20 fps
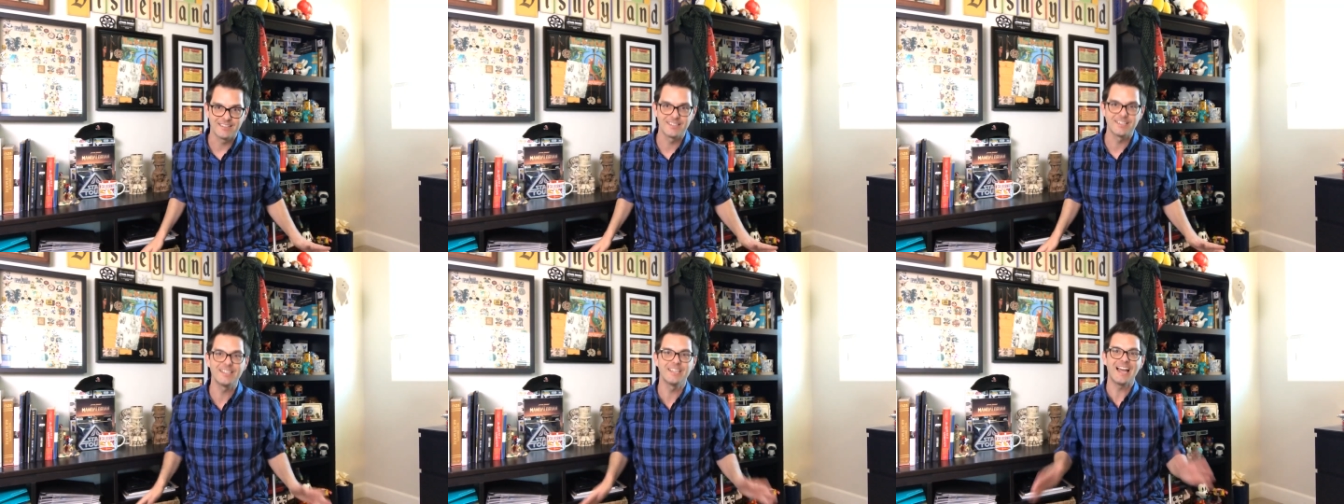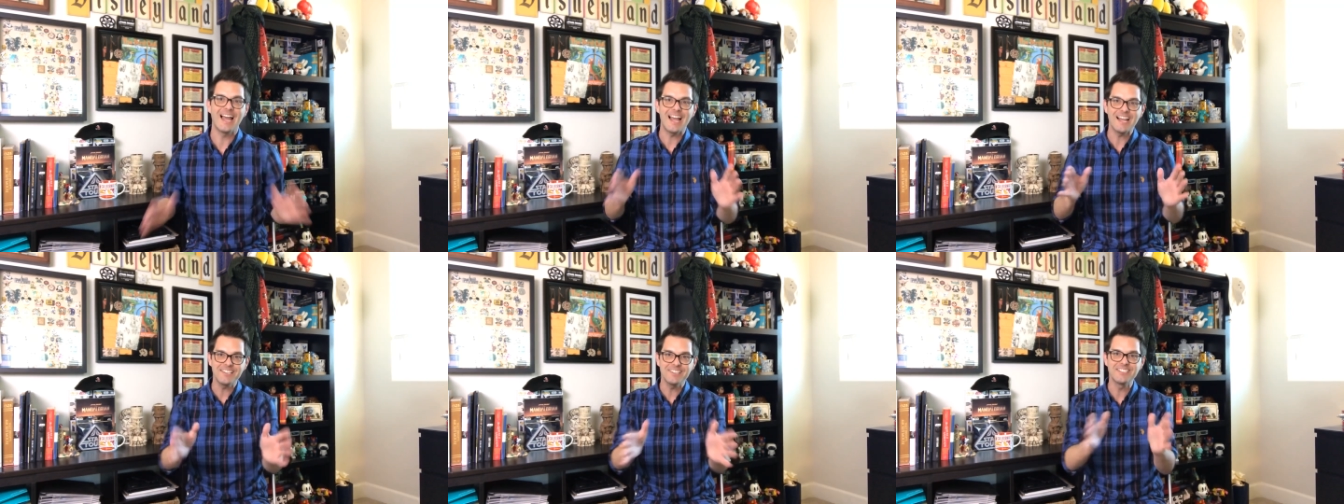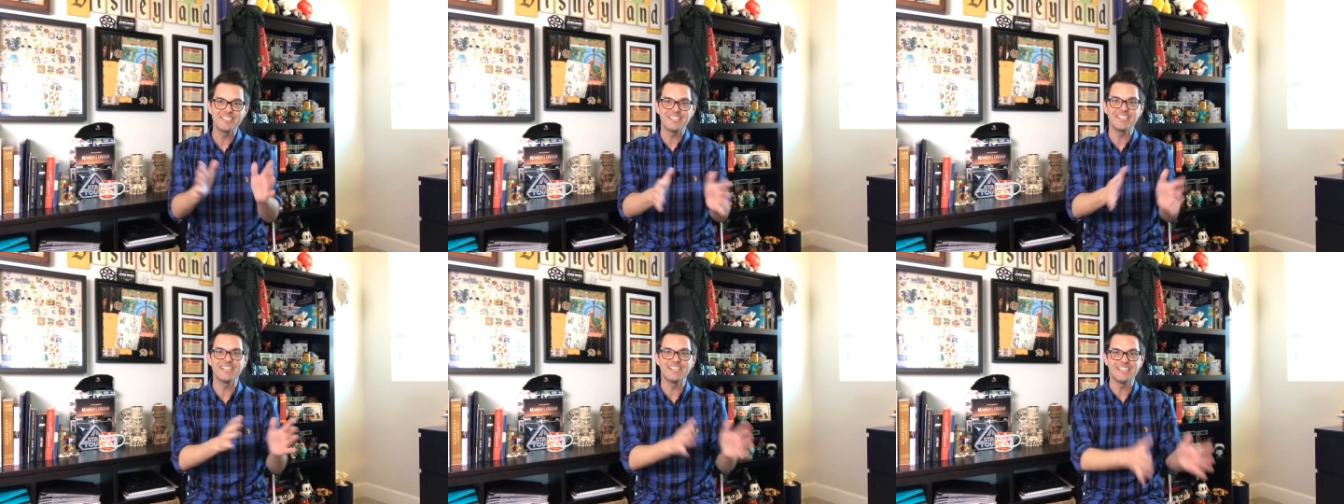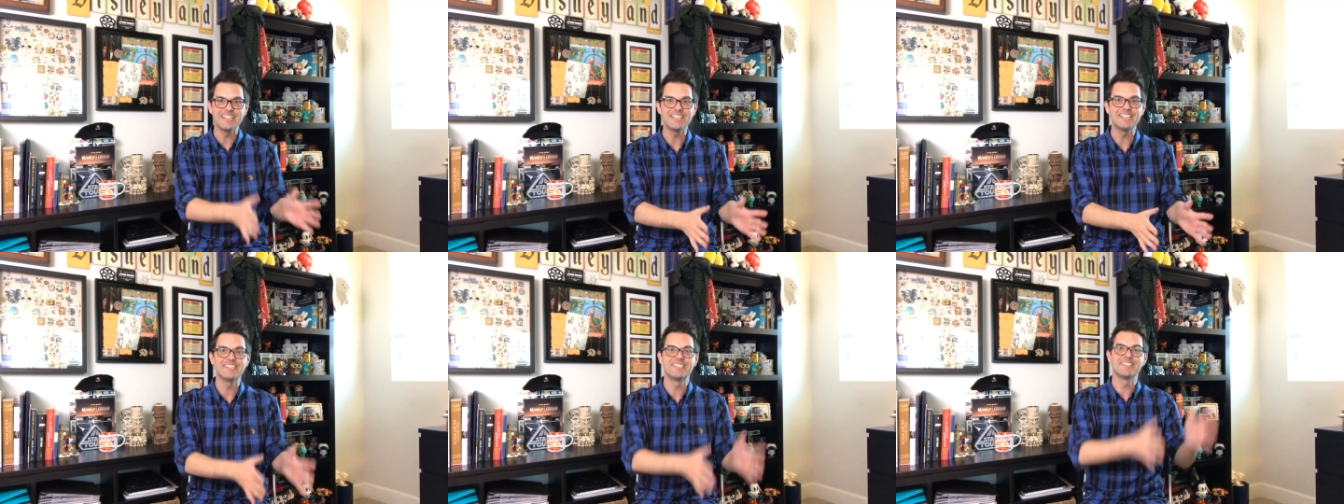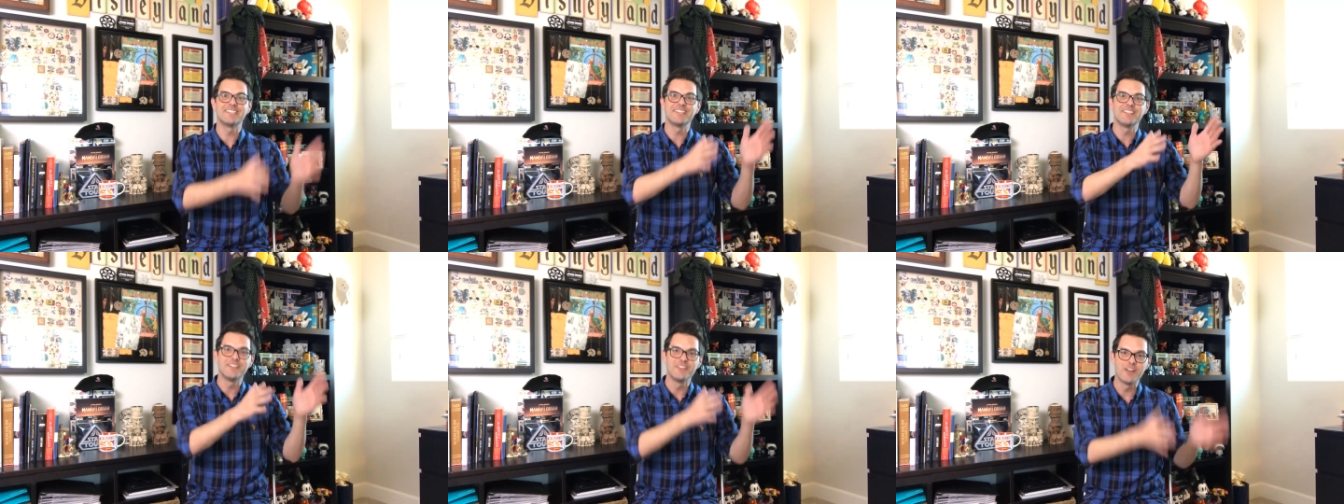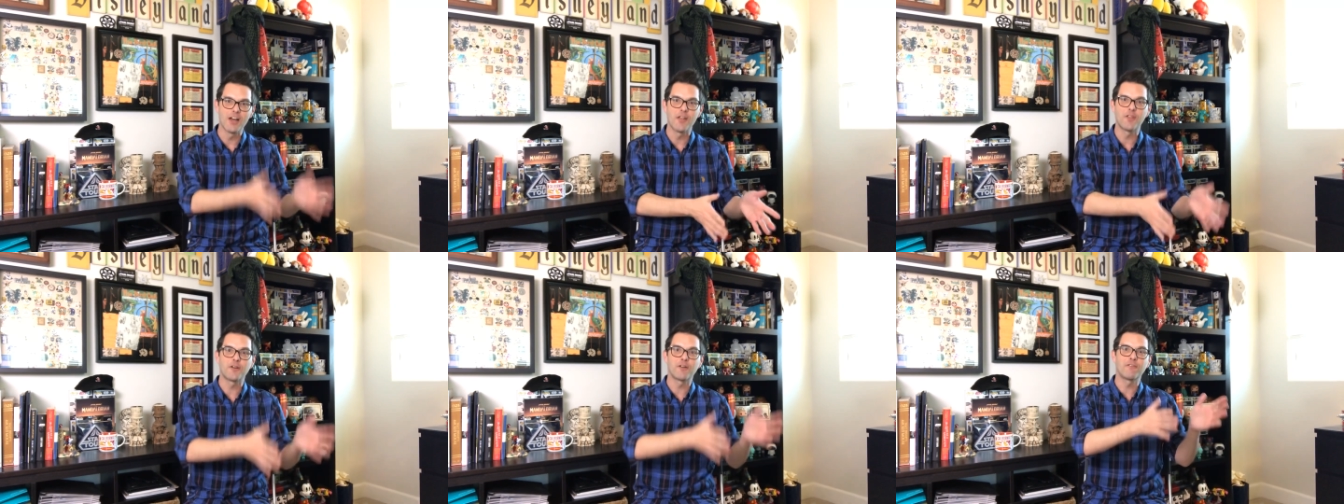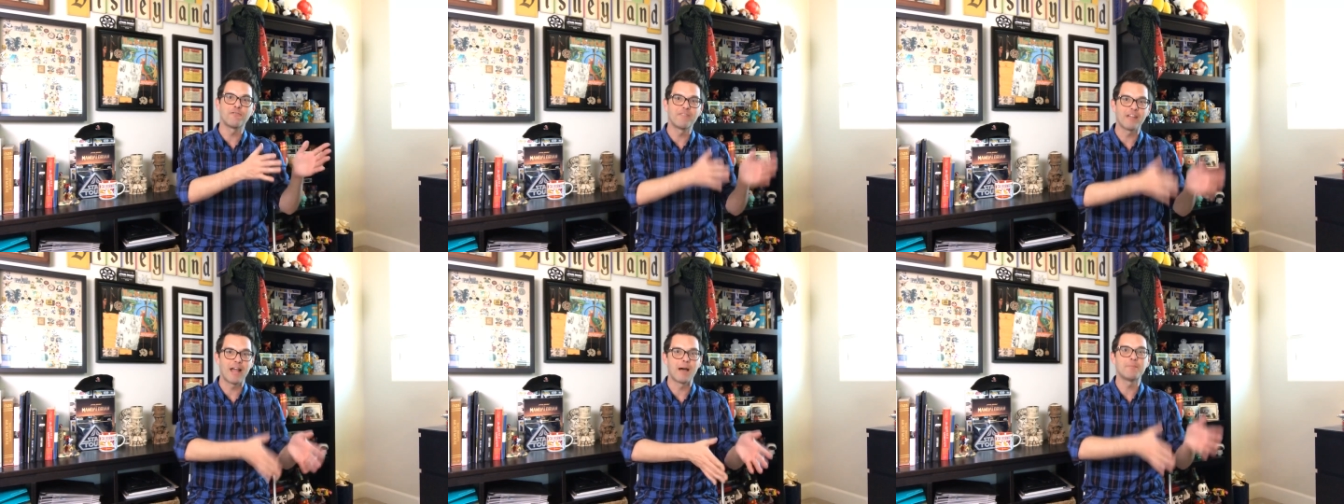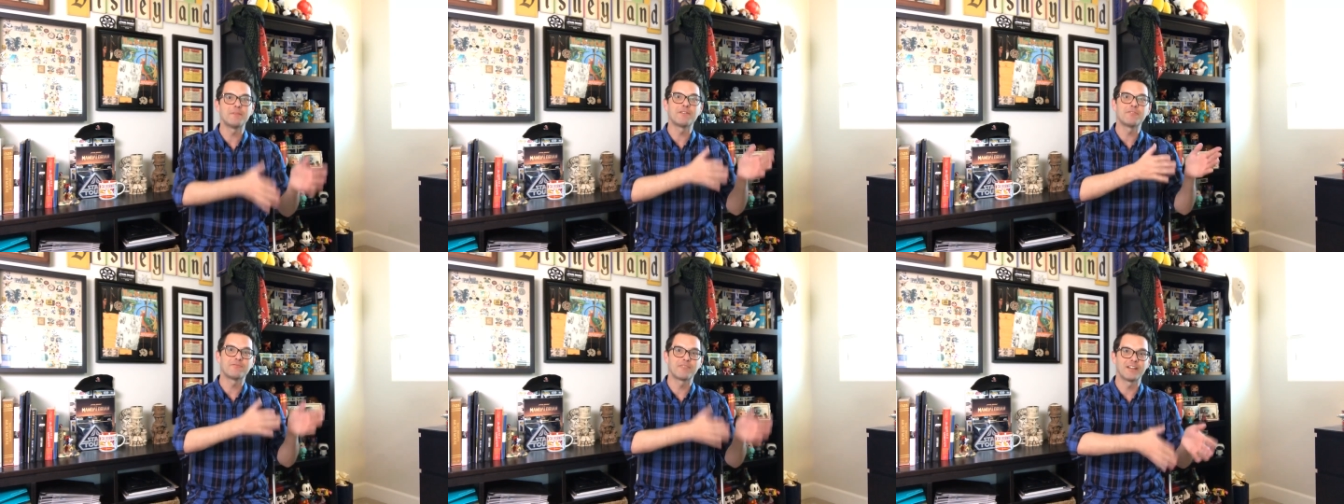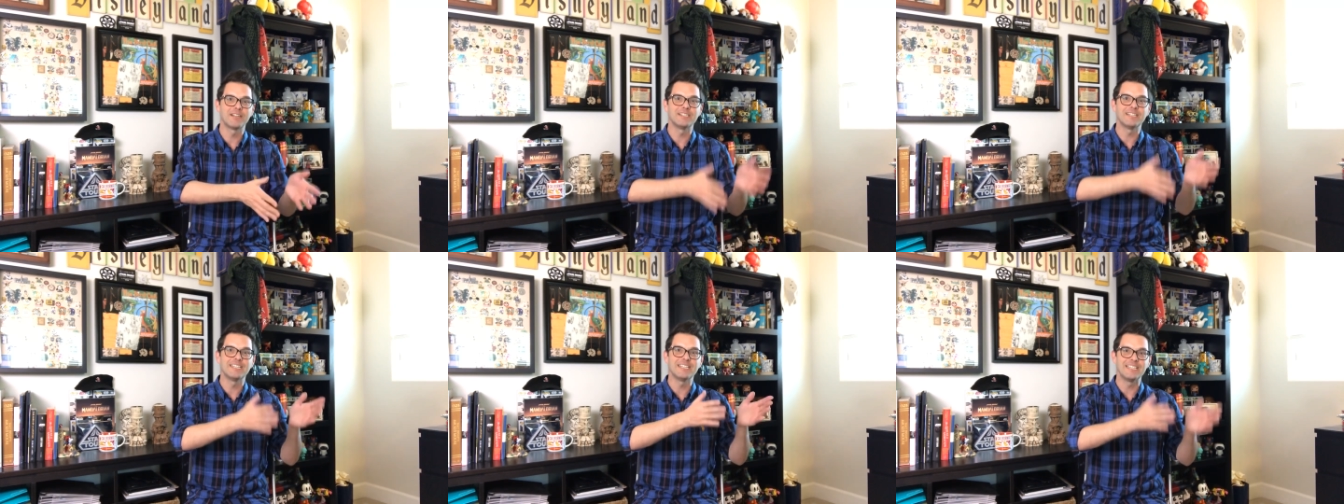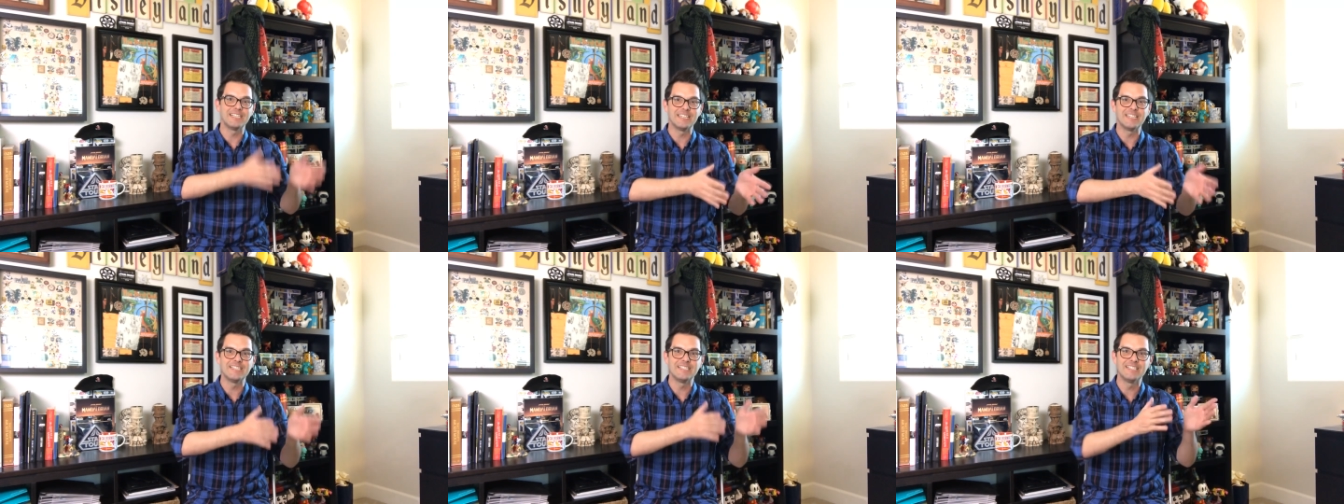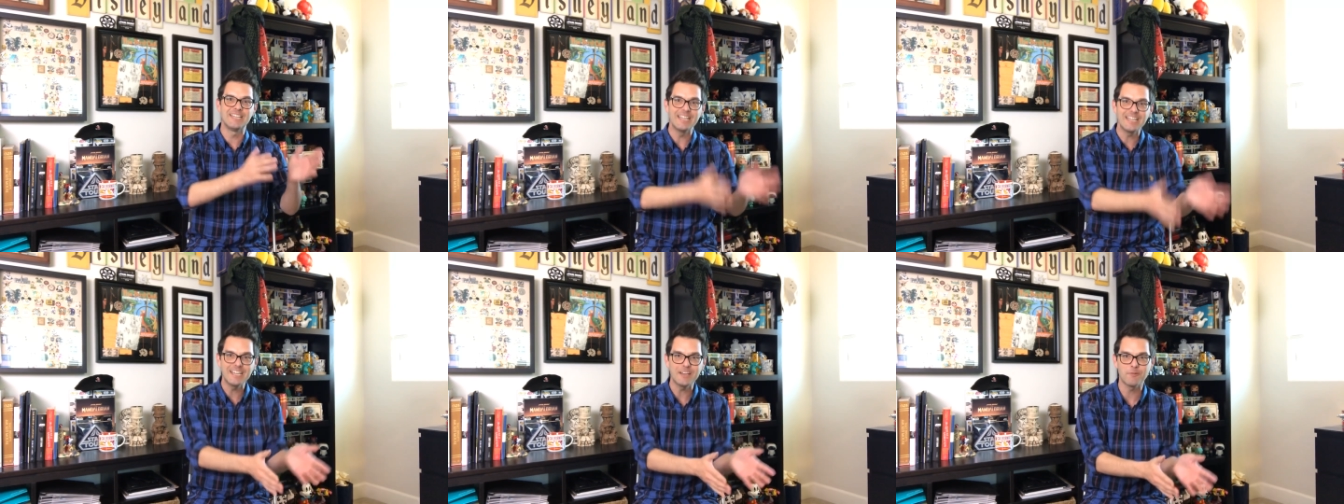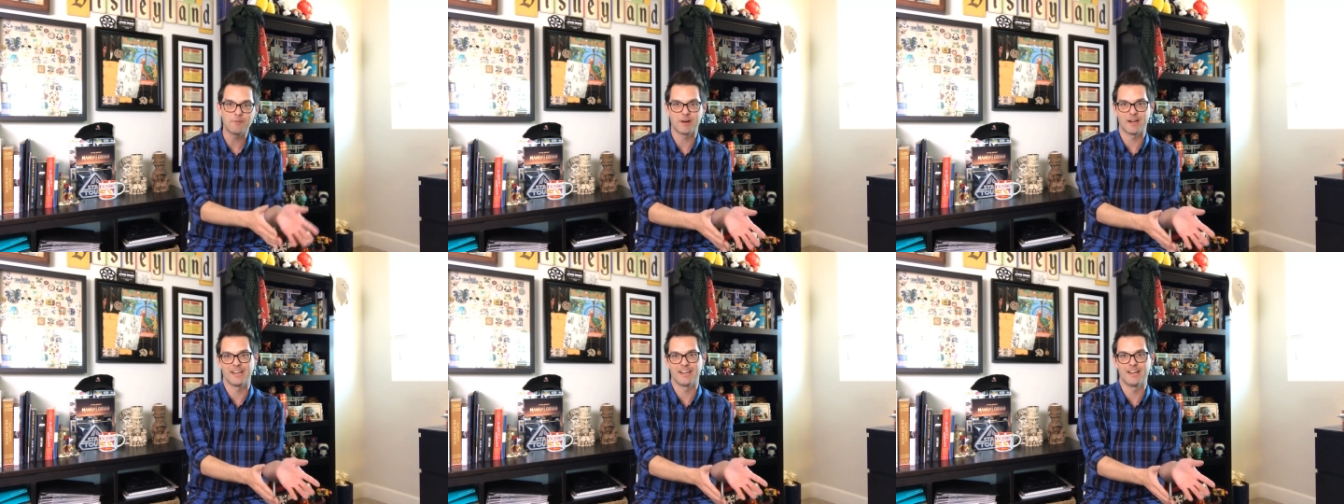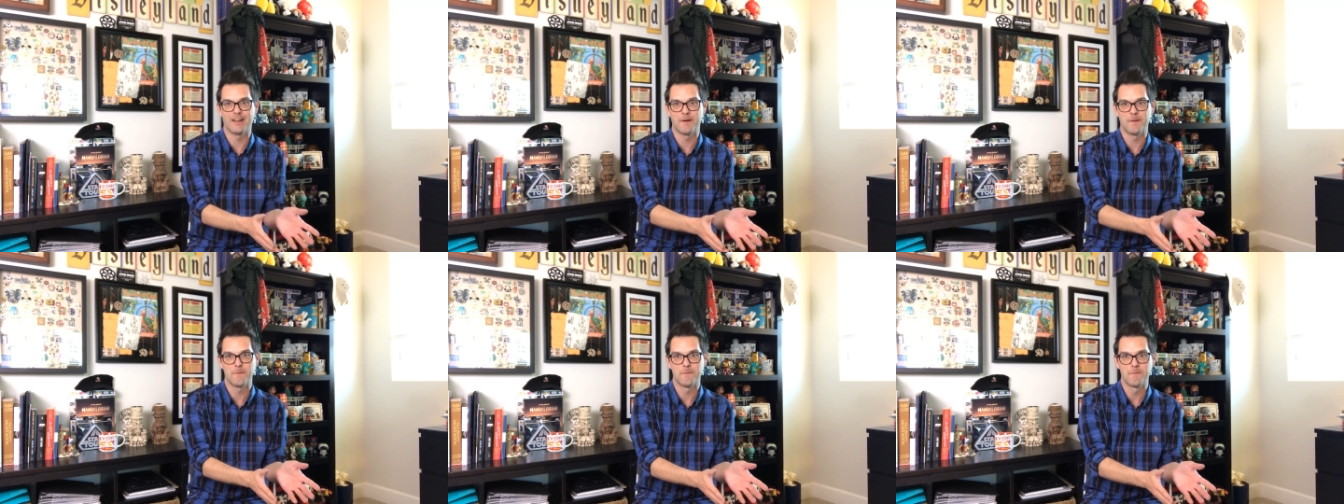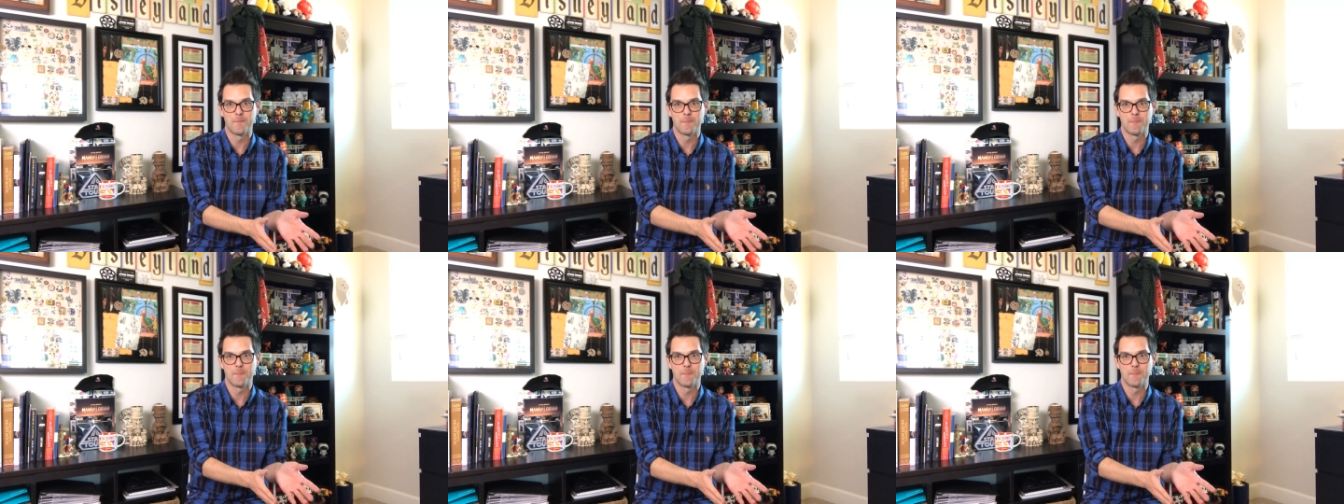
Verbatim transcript: The last thing it needs is another family-friendly e-ticket right now.